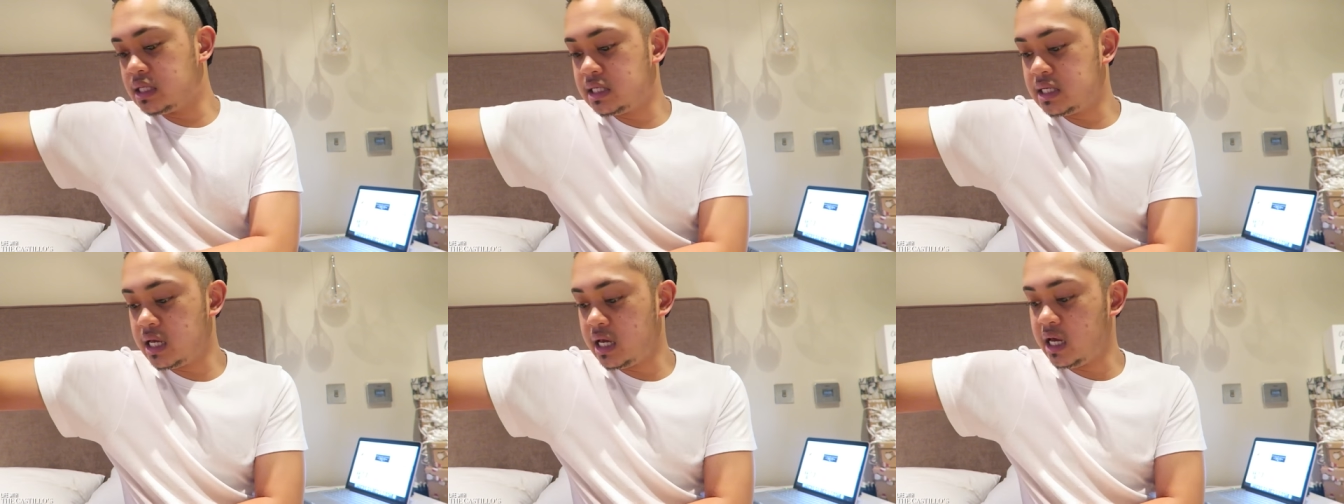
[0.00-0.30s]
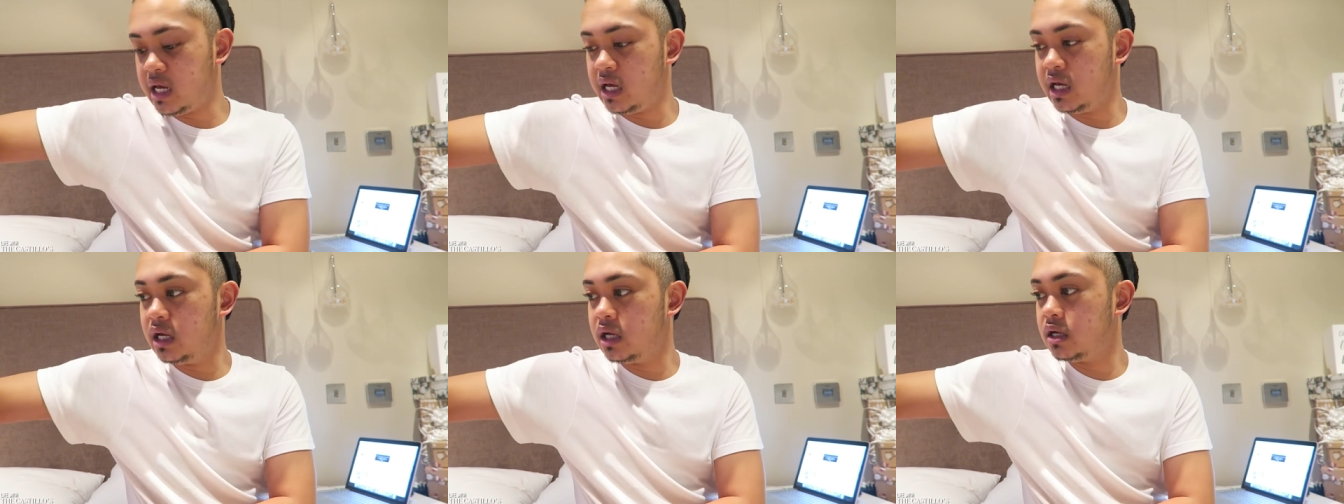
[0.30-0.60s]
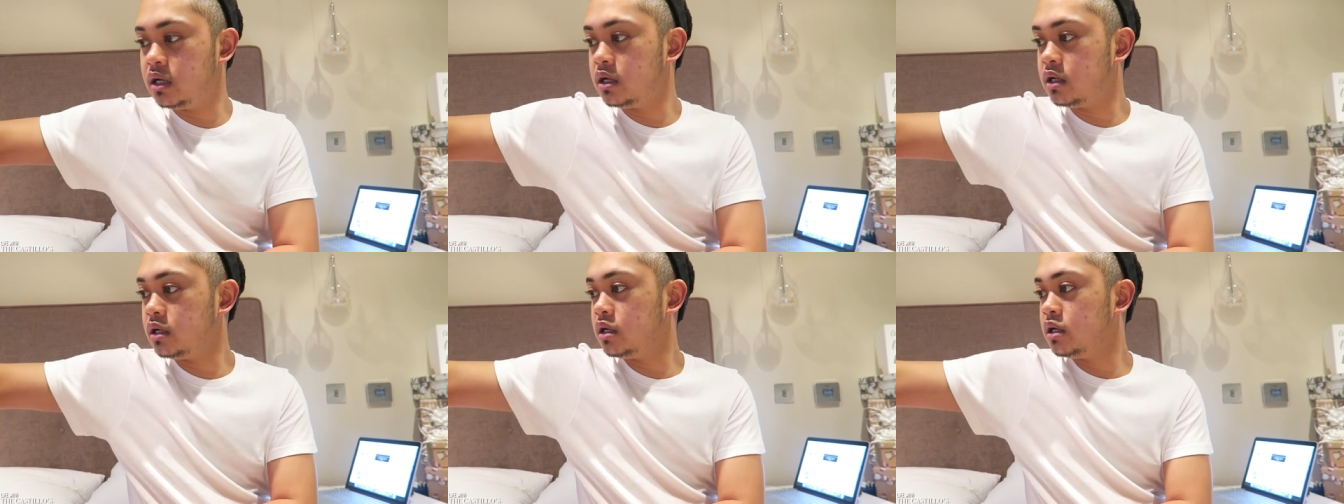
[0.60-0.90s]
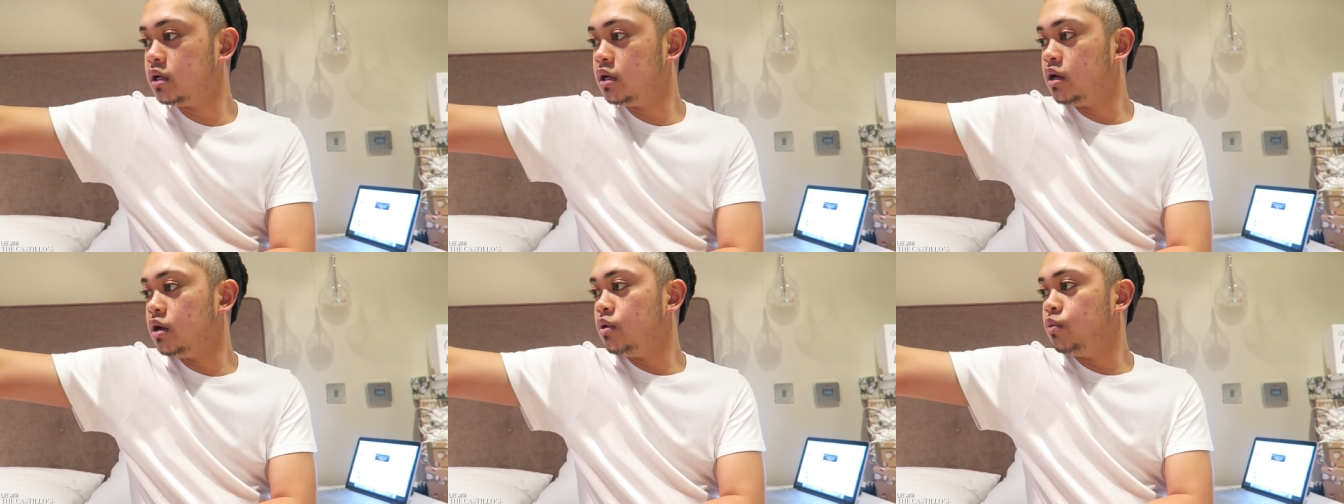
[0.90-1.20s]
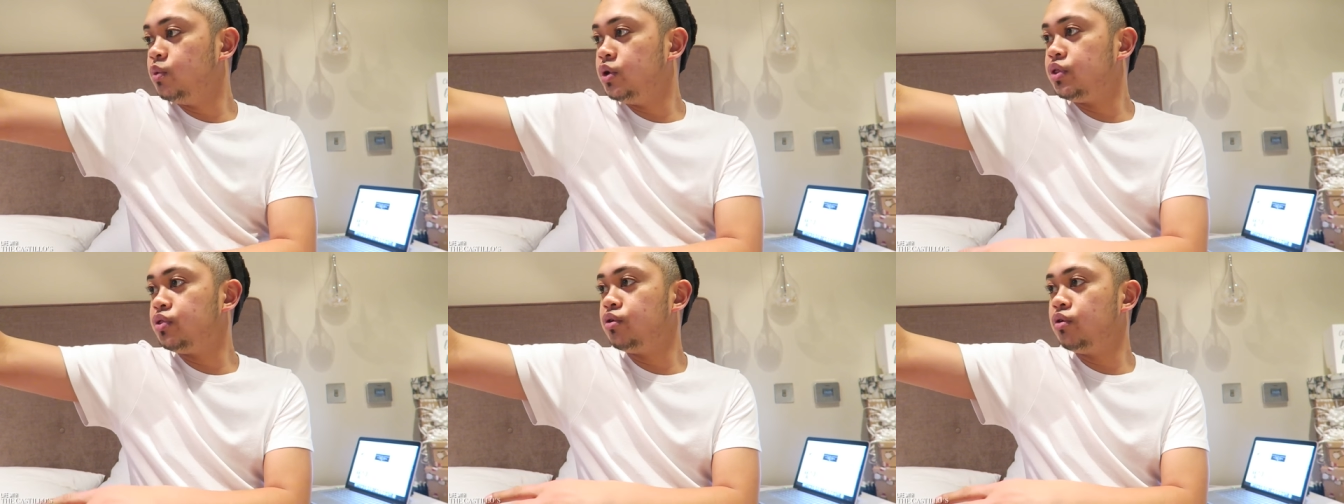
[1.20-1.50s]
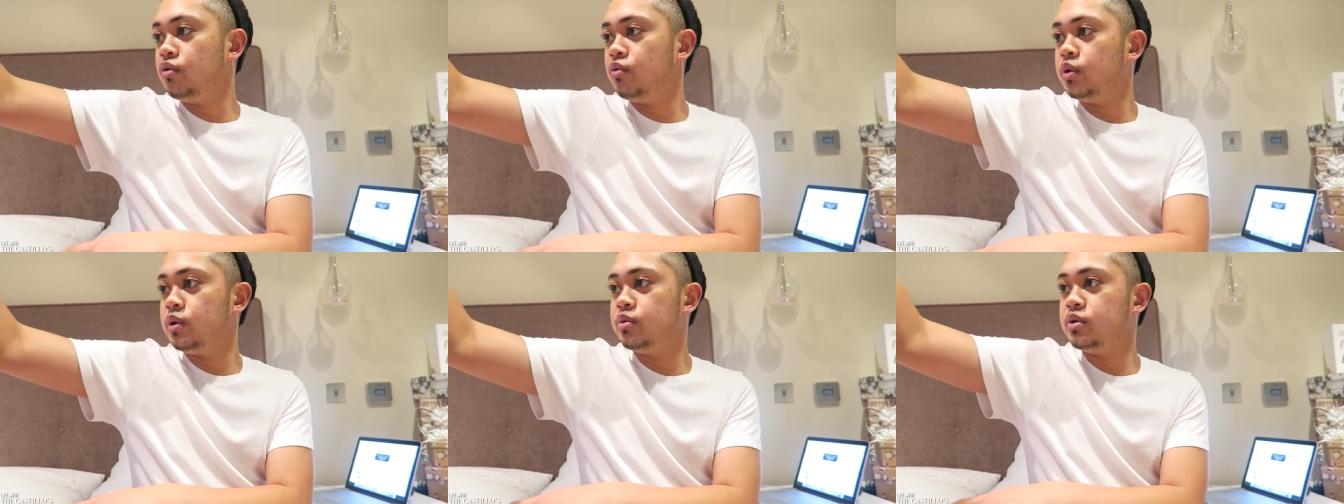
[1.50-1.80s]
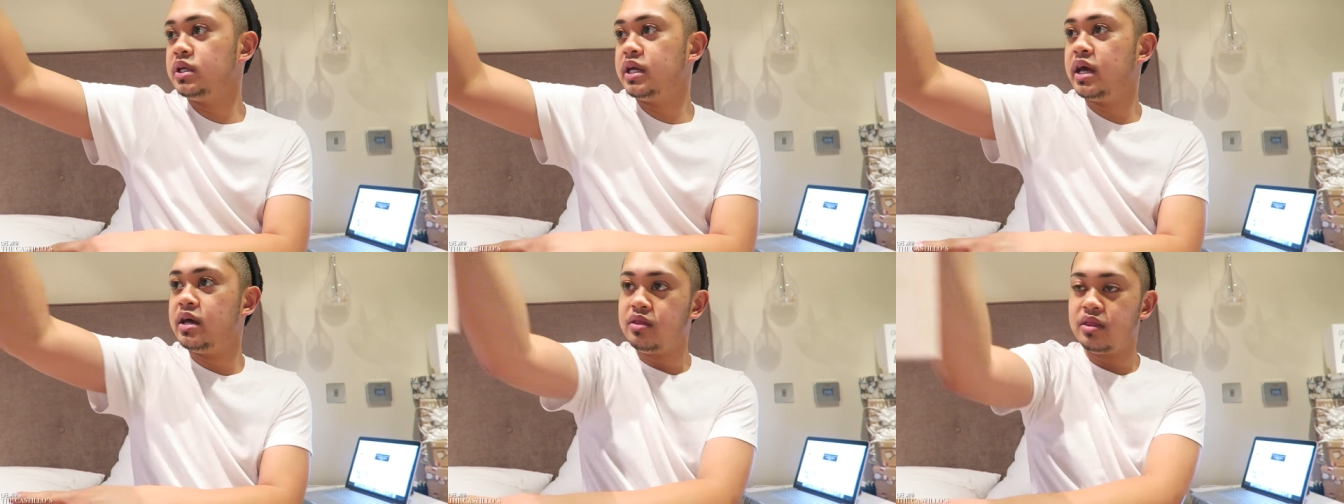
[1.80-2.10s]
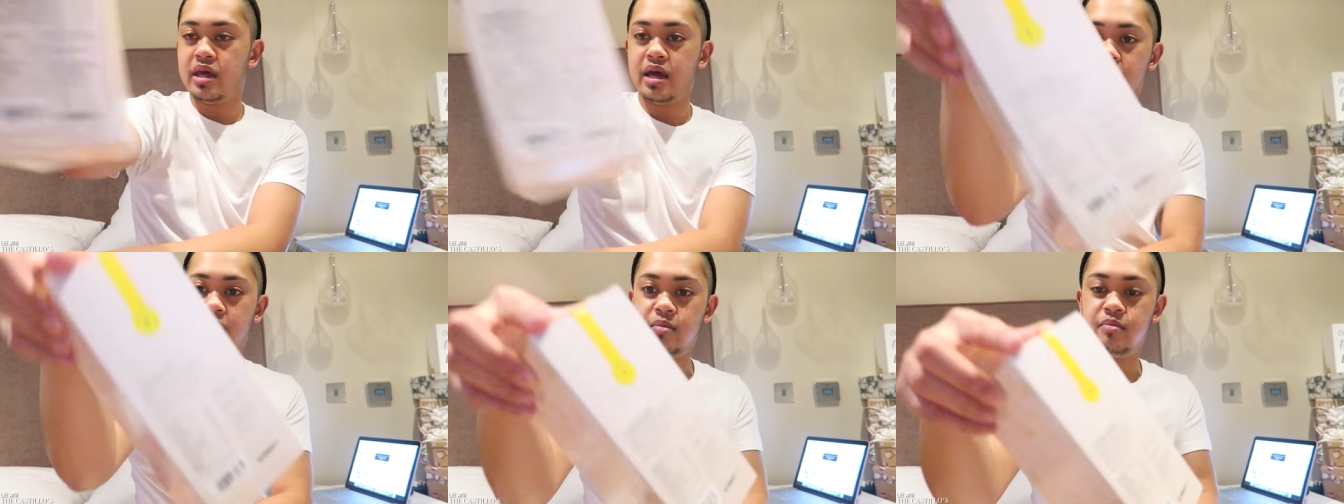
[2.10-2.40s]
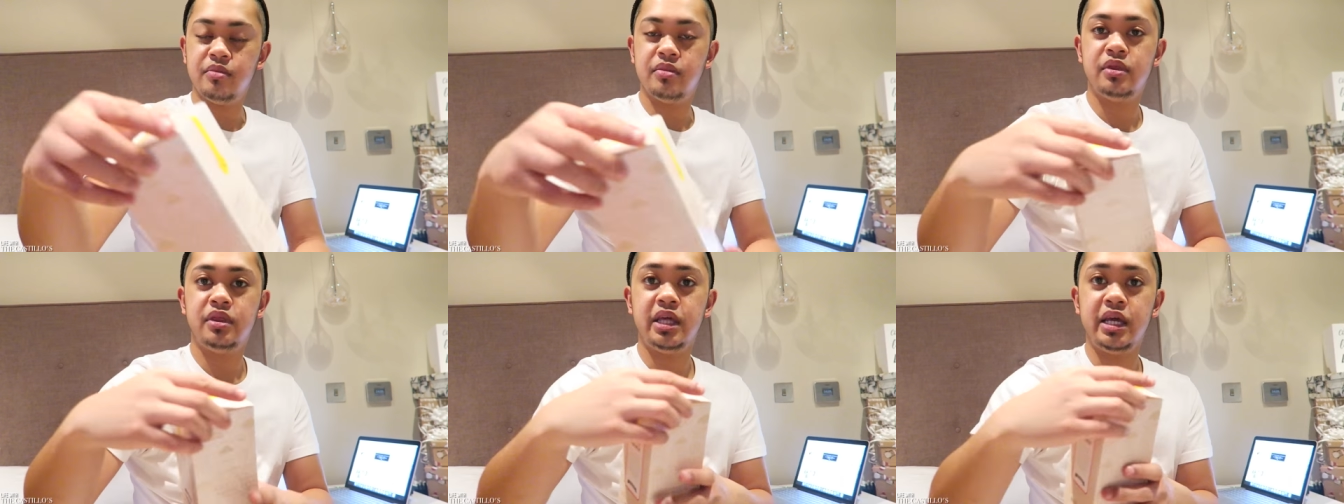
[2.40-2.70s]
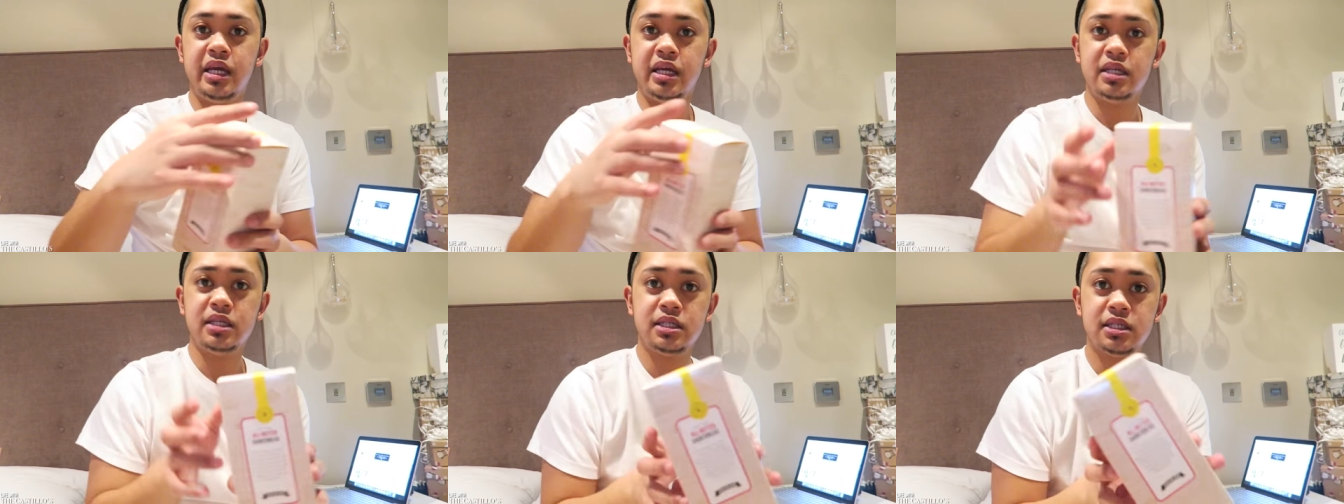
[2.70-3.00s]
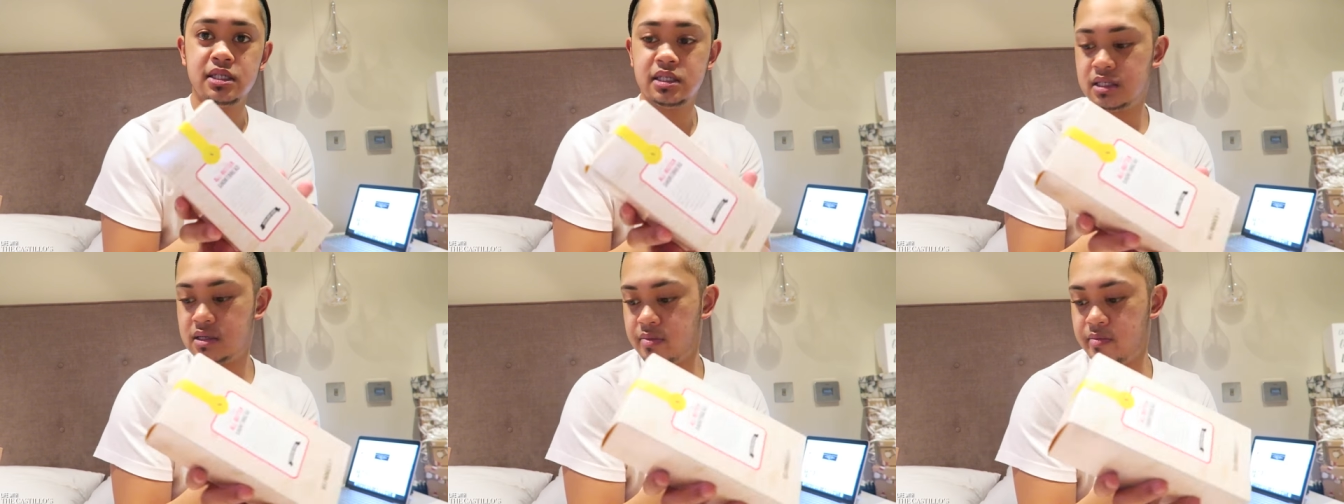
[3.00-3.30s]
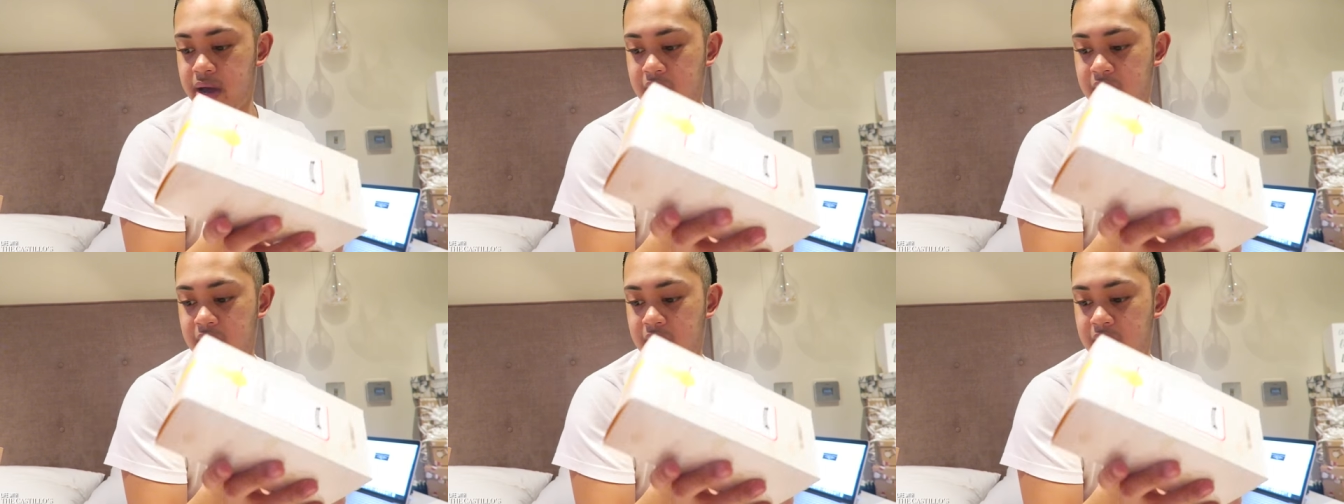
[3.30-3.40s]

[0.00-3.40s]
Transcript: the tea, we thought we would get them these to